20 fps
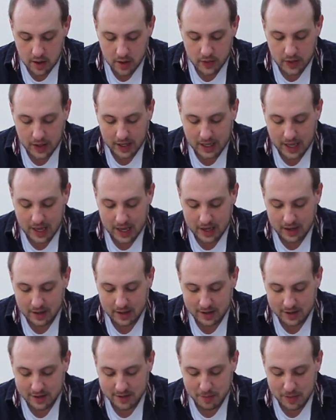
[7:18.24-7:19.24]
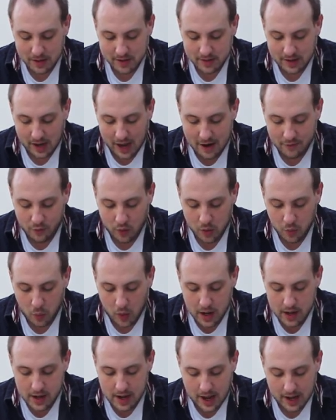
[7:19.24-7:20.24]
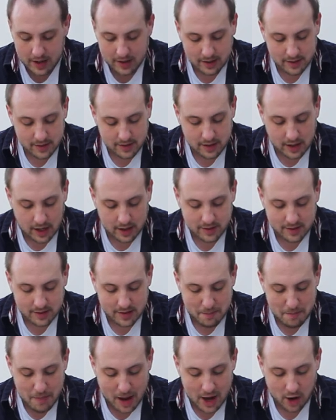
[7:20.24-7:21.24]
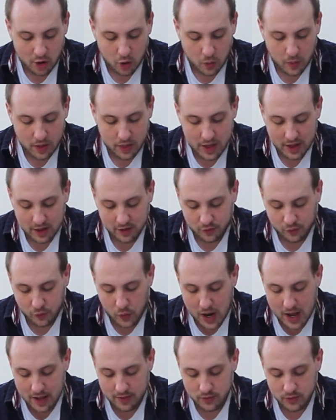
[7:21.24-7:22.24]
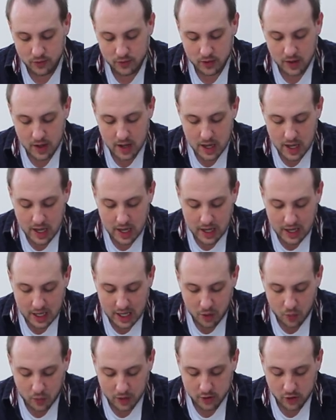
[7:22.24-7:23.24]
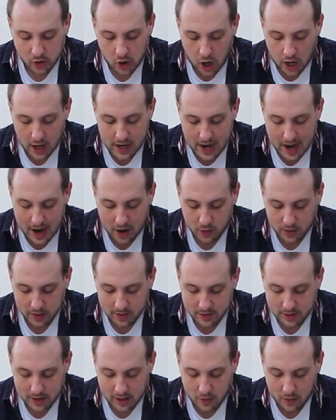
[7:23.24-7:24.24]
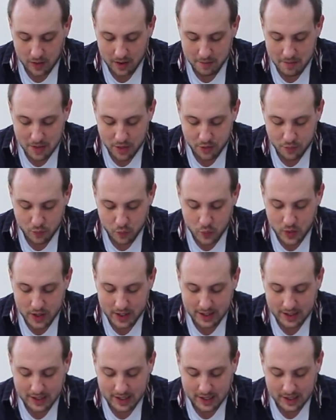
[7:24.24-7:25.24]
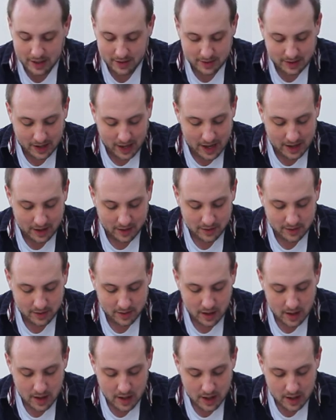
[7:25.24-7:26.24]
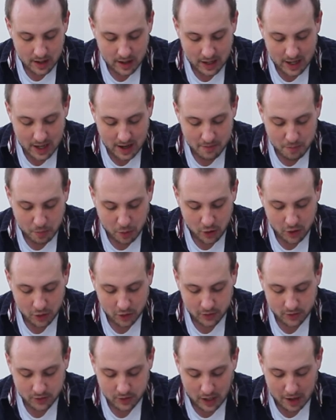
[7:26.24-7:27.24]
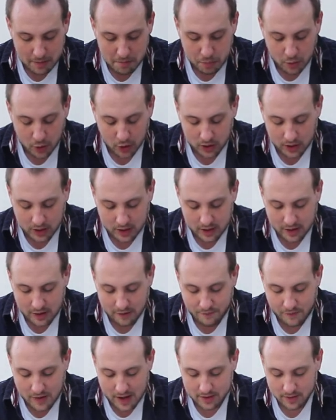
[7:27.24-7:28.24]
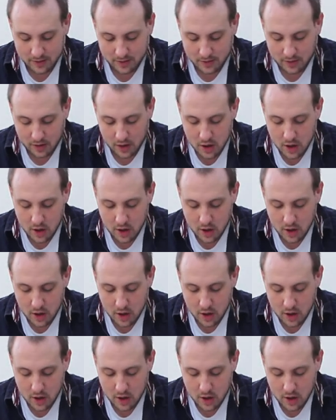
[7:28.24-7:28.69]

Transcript: the king dismissed everyone and discussed the matter with his friends. He was not now considering Mithridates' case. He had produced a brilliant defense.